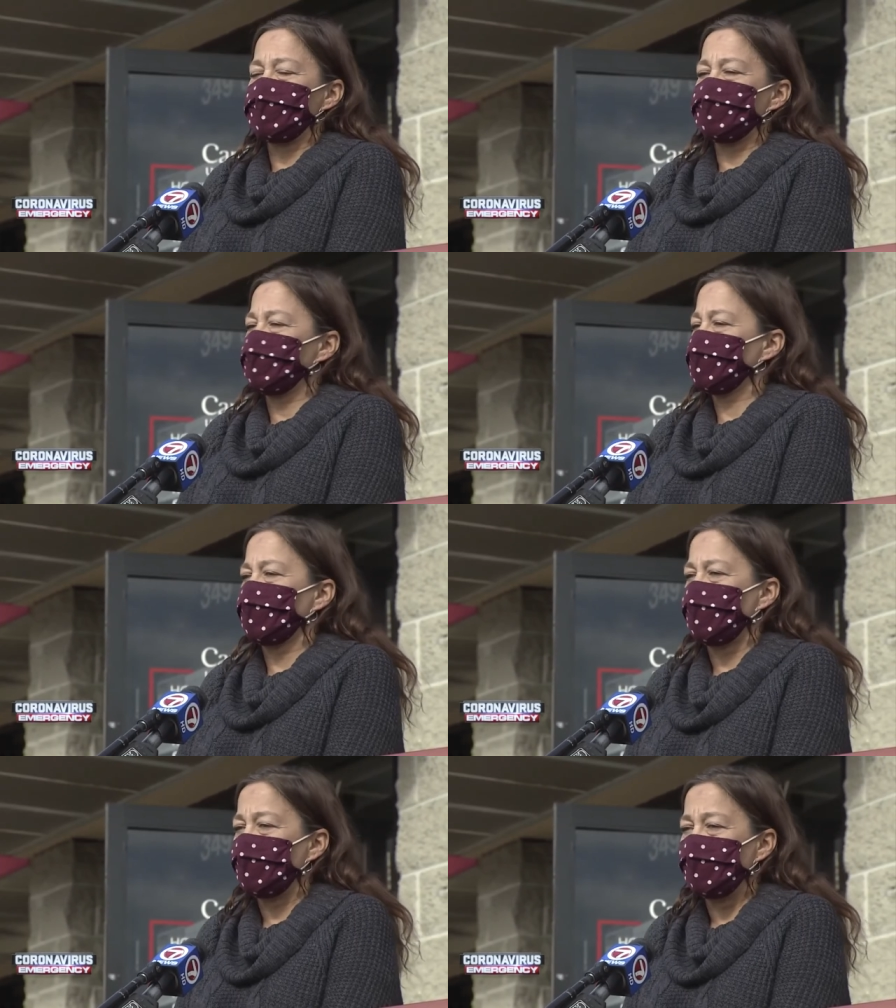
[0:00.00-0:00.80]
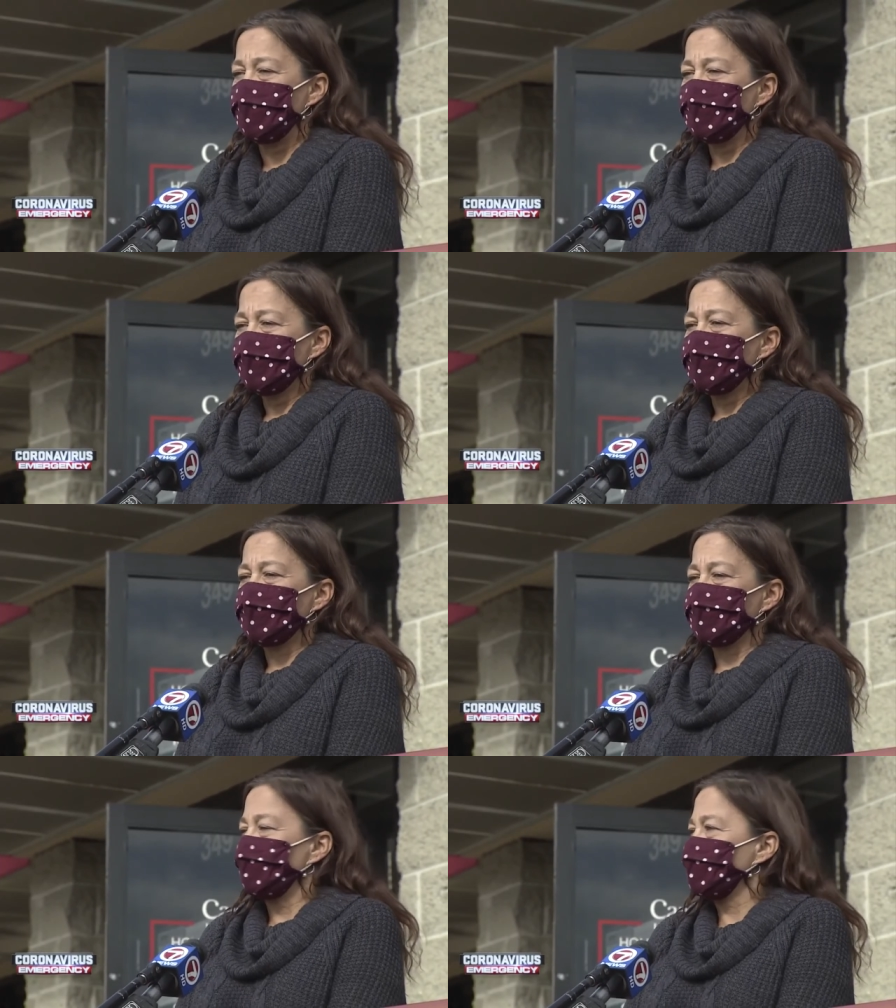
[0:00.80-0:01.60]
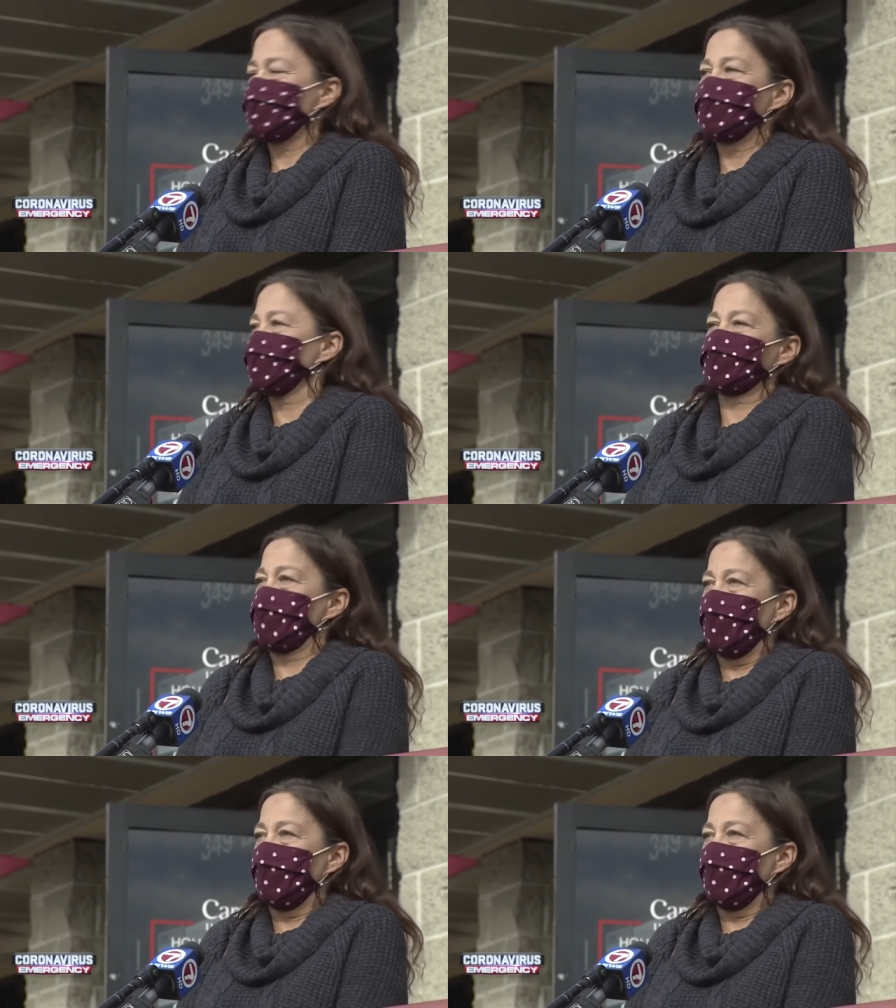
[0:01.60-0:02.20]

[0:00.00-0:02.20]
let's just go. Let's just